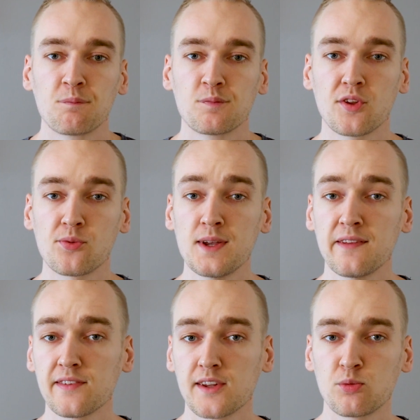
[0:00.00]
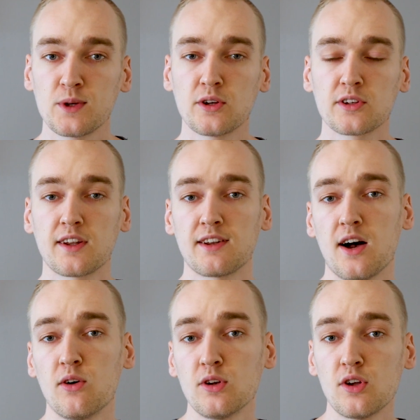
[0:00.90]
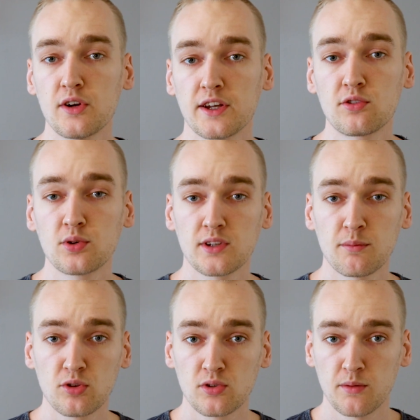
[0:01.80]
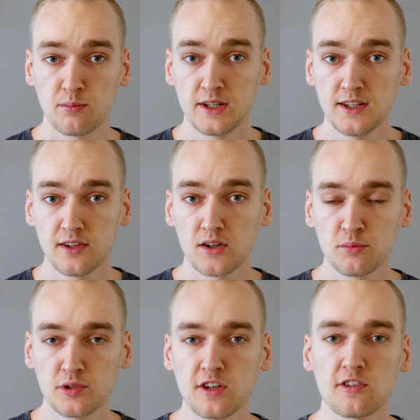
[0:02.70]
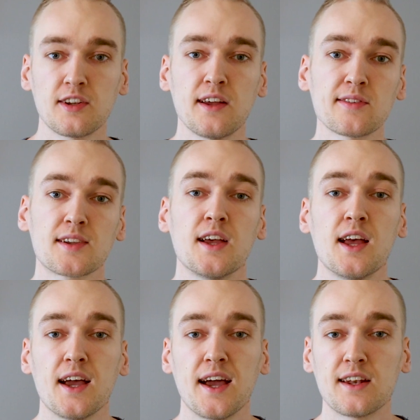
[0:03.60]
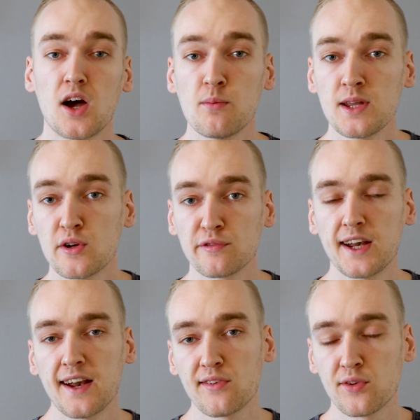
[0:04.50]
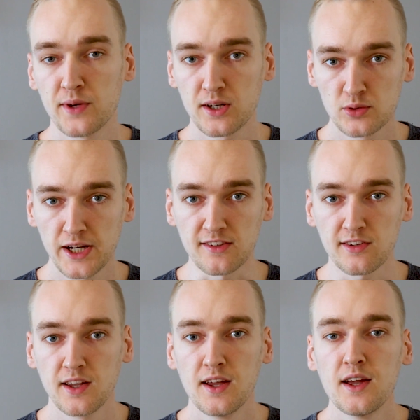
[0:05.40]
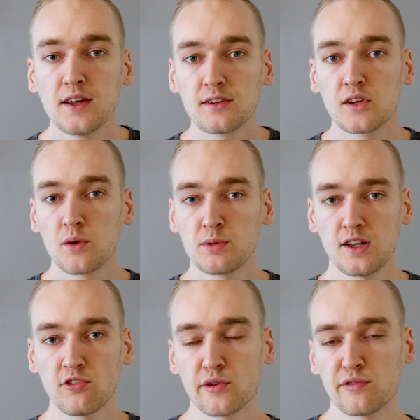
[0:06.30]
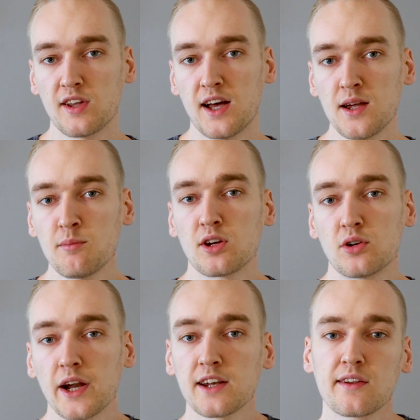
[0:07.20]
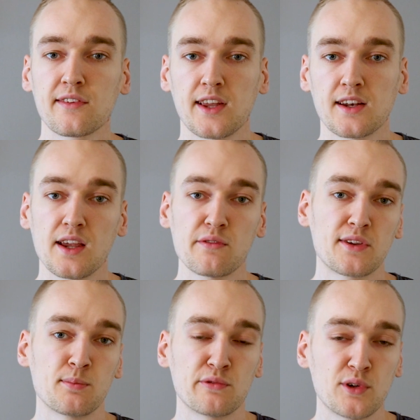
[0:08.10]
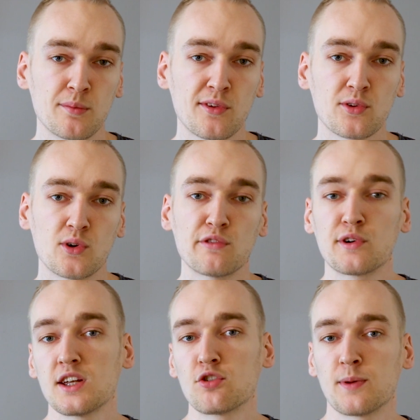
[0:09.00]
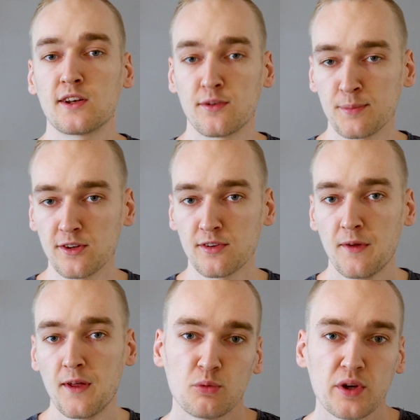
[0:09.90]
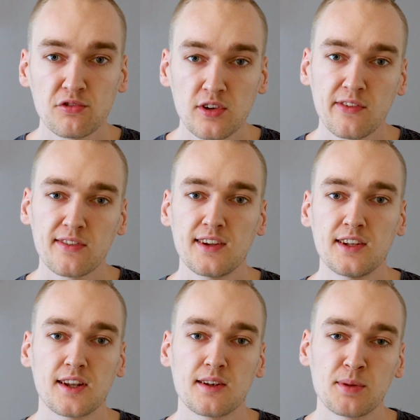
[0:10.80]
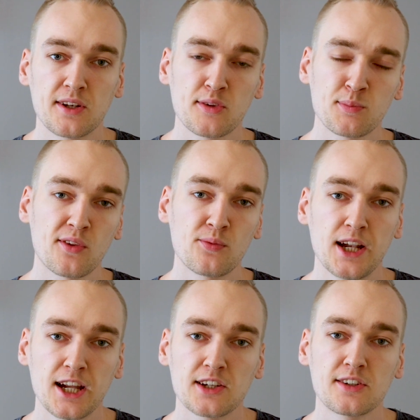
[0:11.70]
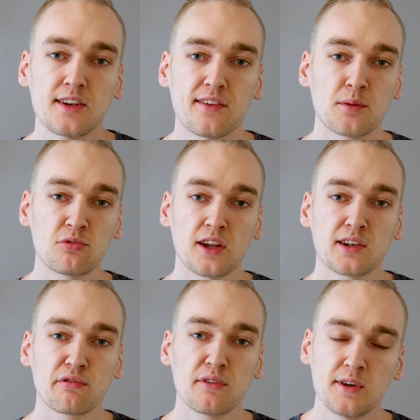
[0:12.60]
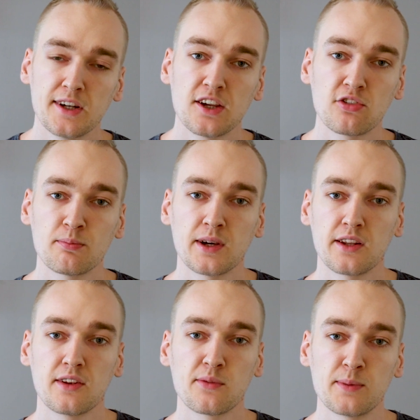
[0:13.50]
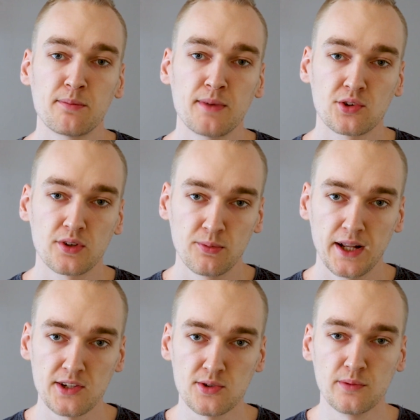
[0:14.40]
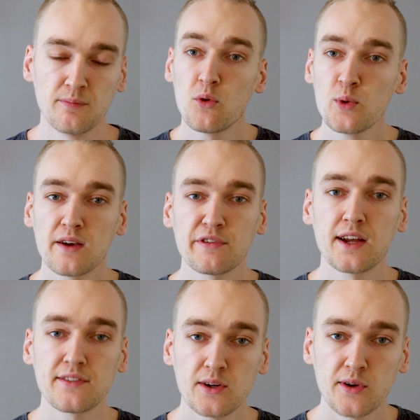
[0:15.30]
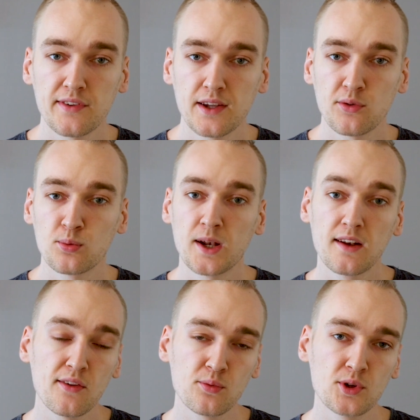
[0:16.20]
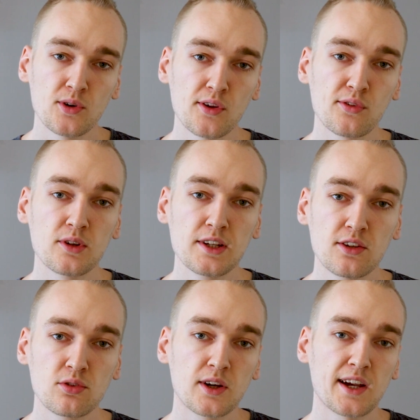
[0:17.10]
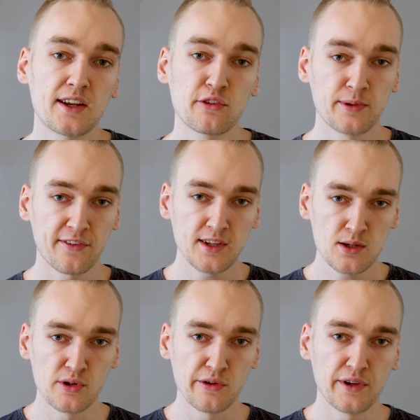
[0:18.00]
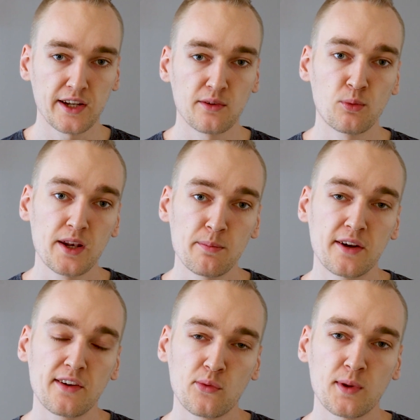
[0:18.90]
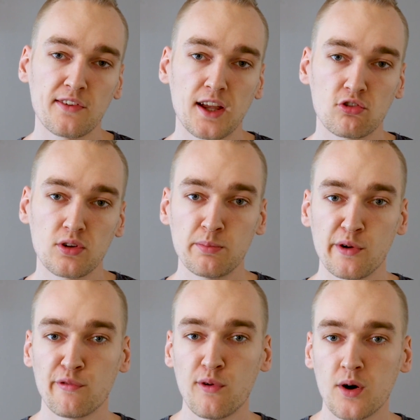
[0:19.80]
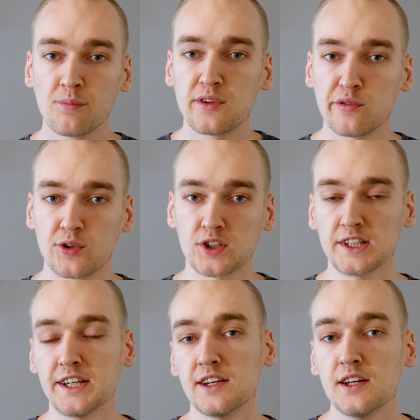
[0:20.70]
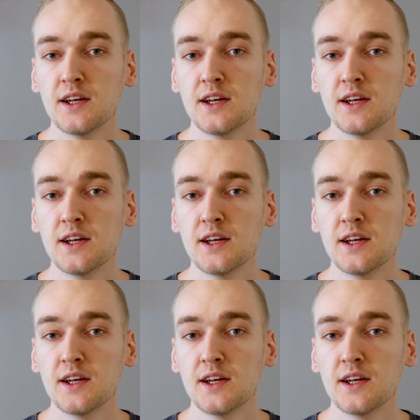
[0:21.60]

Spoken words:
This means that we looked at how long it took them to complete the comprehension tasks and how many of their answers were correct. The combination of time and correctness then gave us a performance score for each participant. We have just seen that the participants were anchored in a subjective evaluation by the displayed metric value. Now we have asked ourselves whether this would also lead to a kind of placebo effect and whether participants actually performed differently.